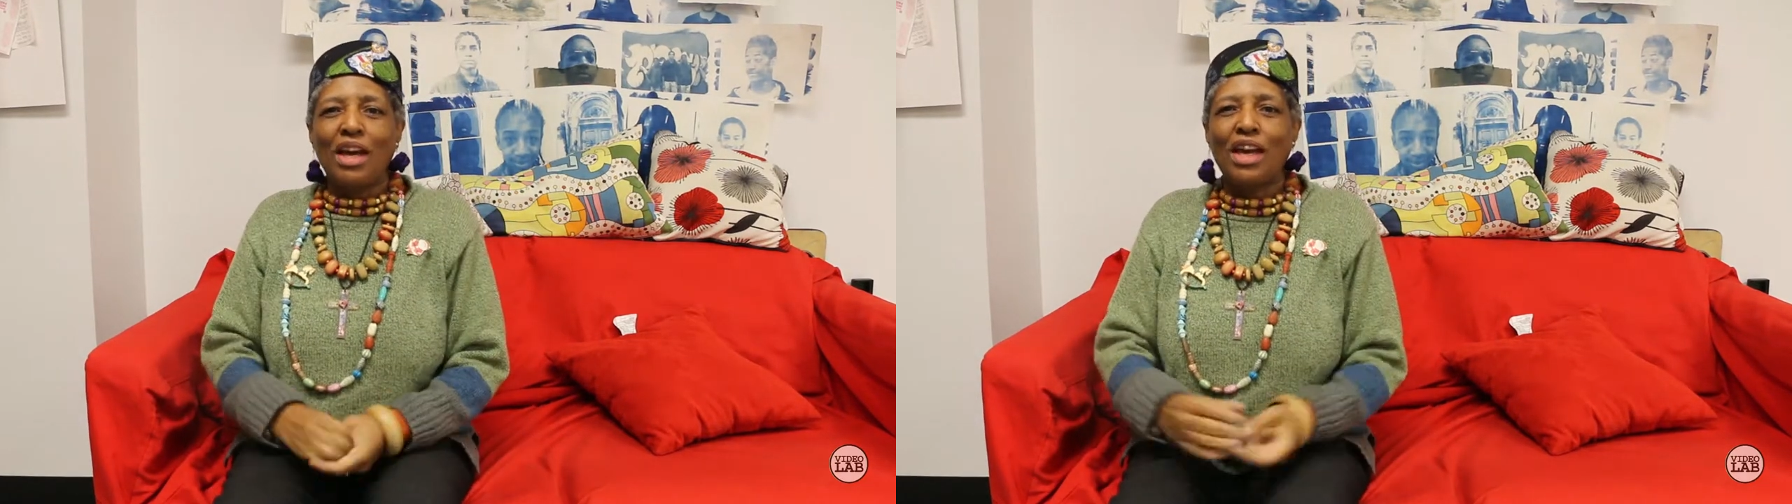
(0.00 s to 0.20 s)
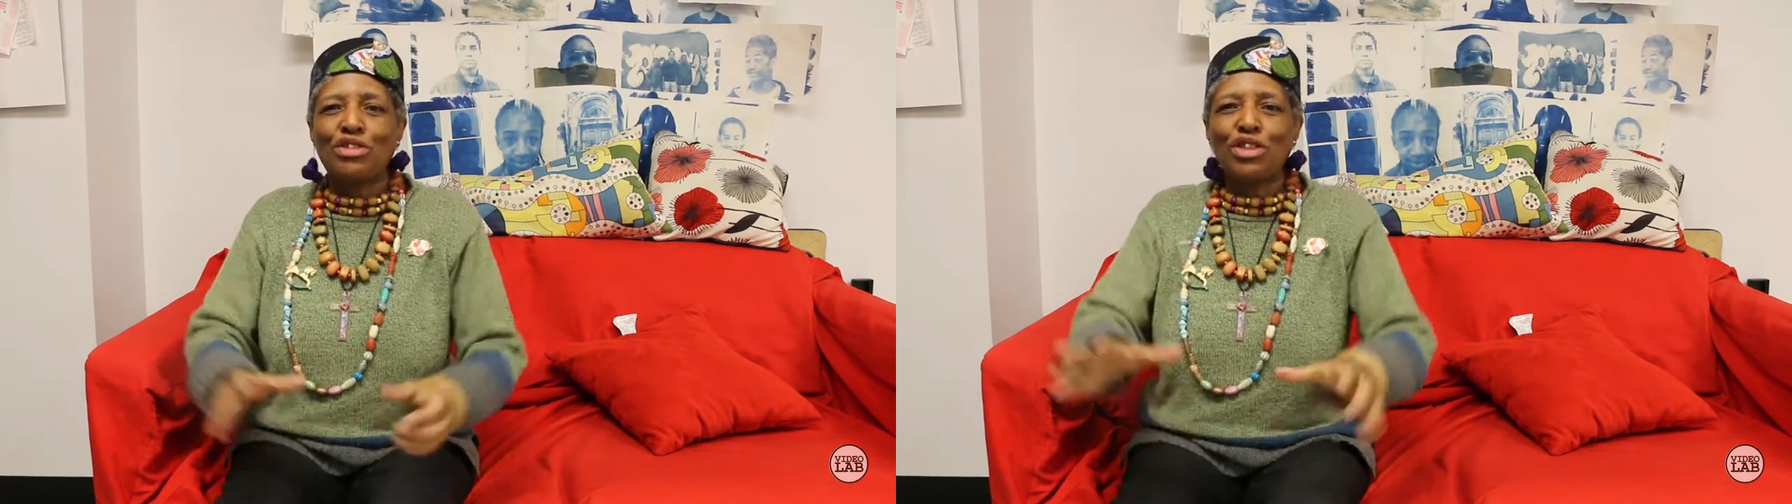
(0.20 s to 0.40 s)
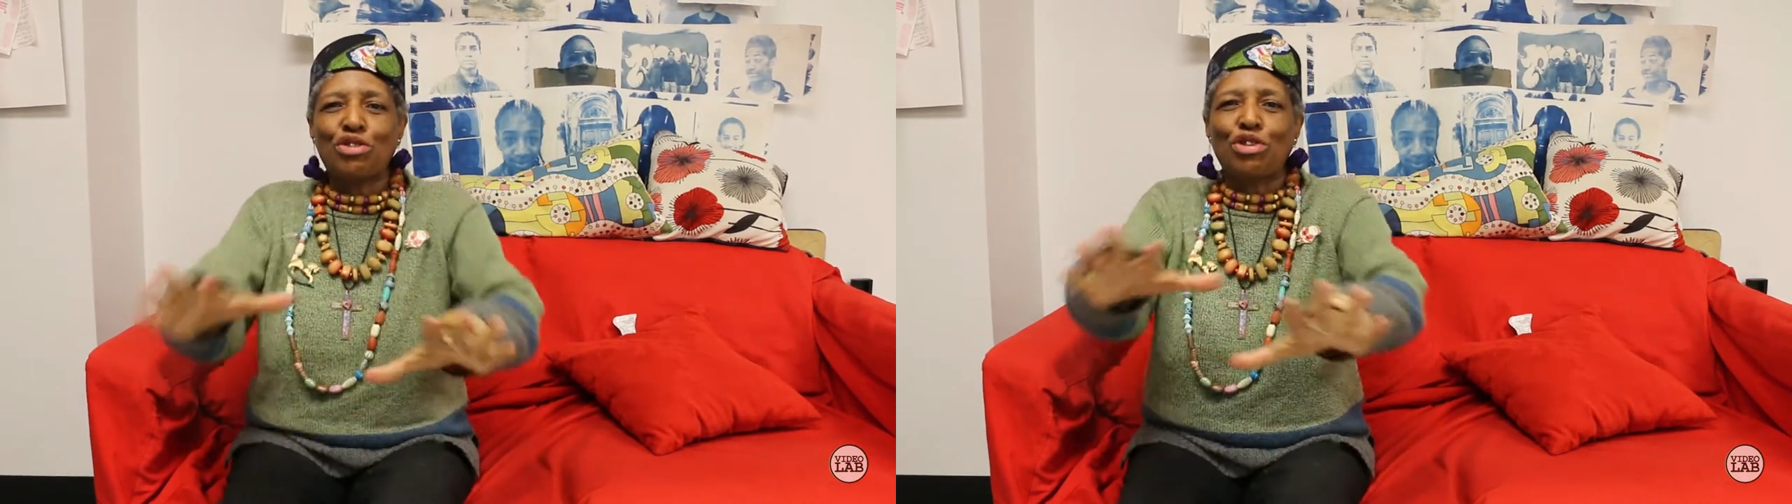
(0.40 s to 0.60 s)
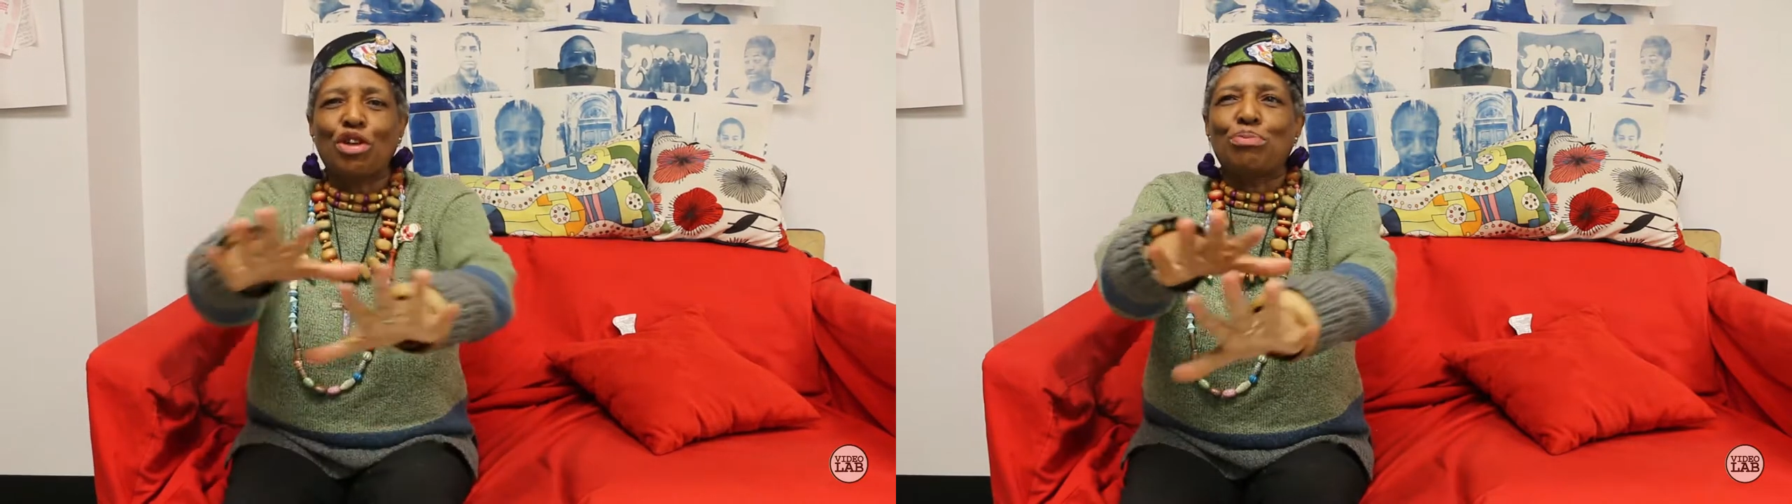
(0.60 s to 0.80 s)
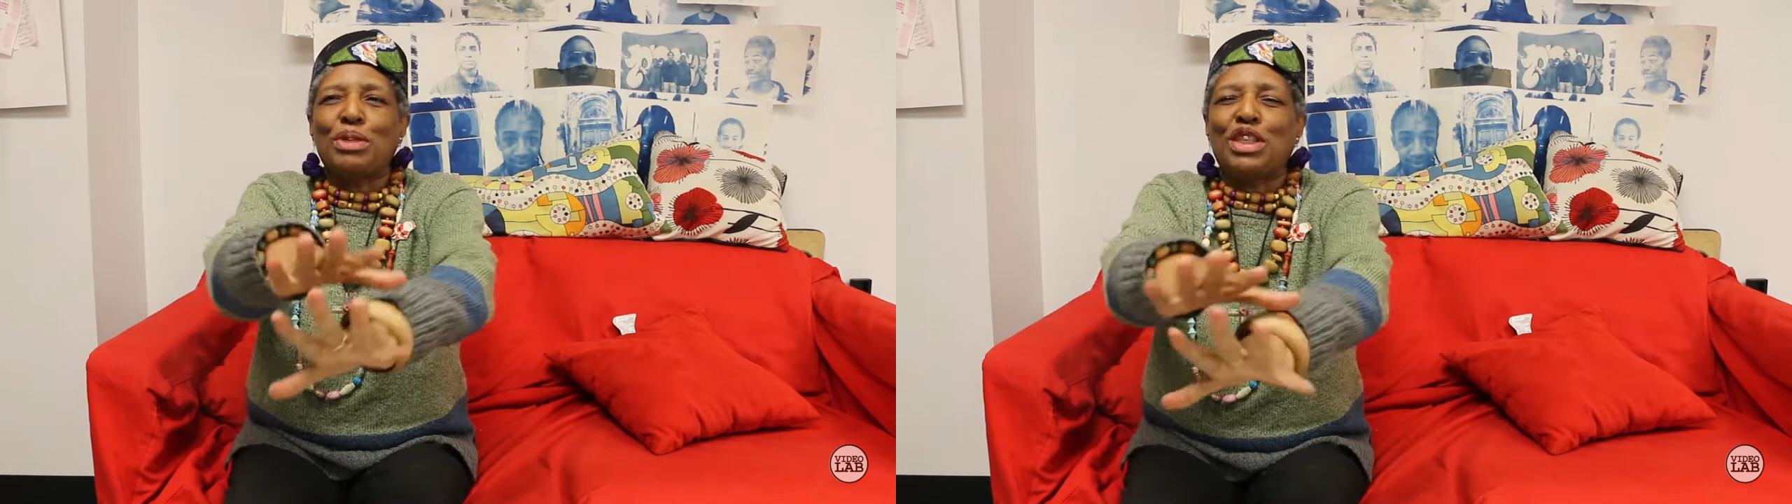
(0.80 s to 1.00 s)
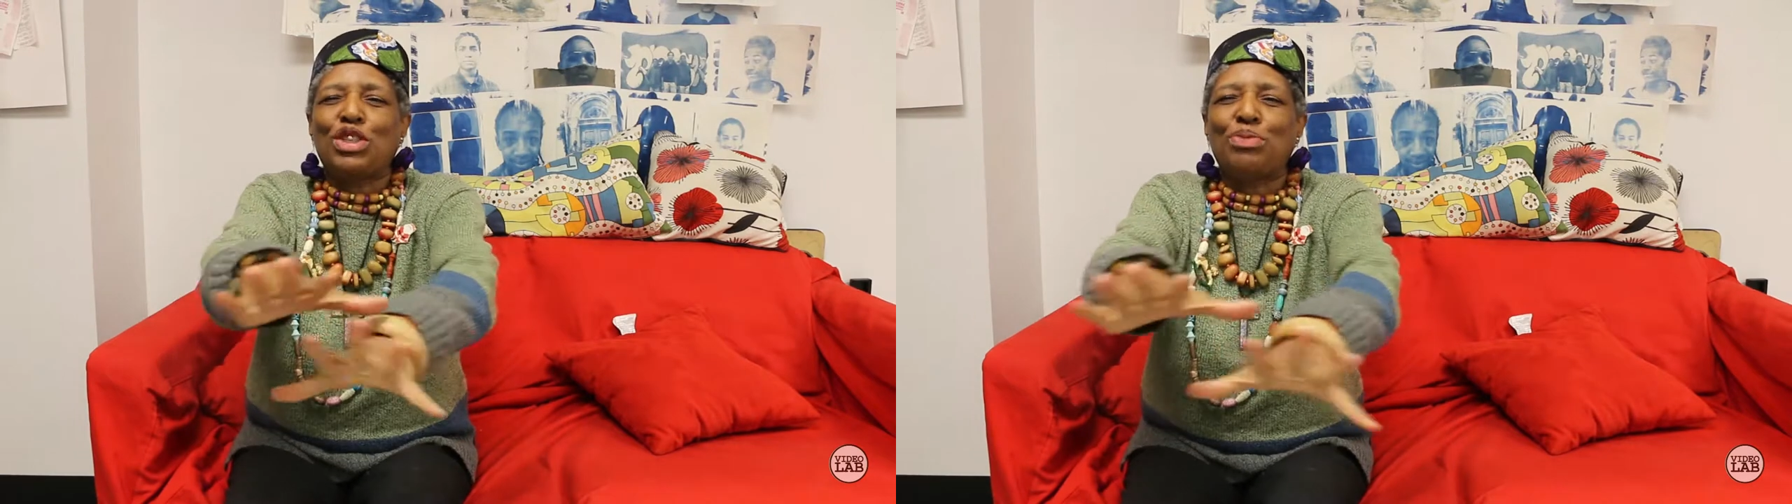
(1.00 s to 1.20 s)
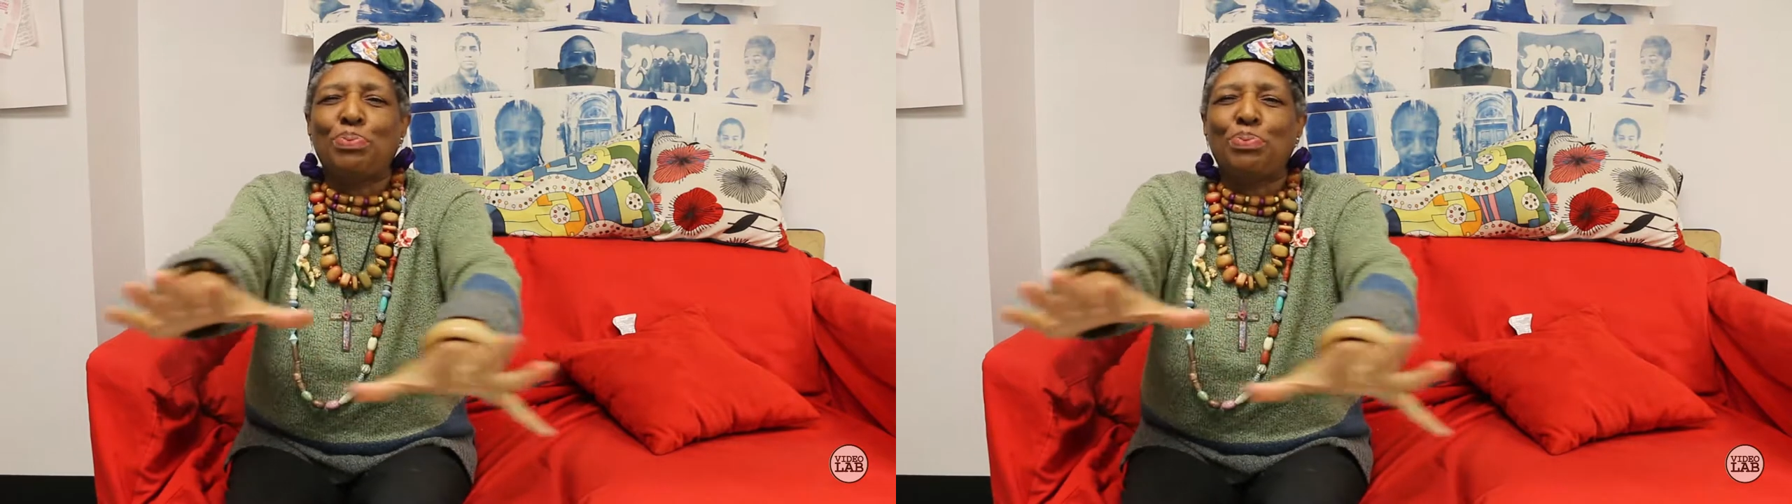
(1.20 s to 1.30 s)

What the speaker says: And she showed me these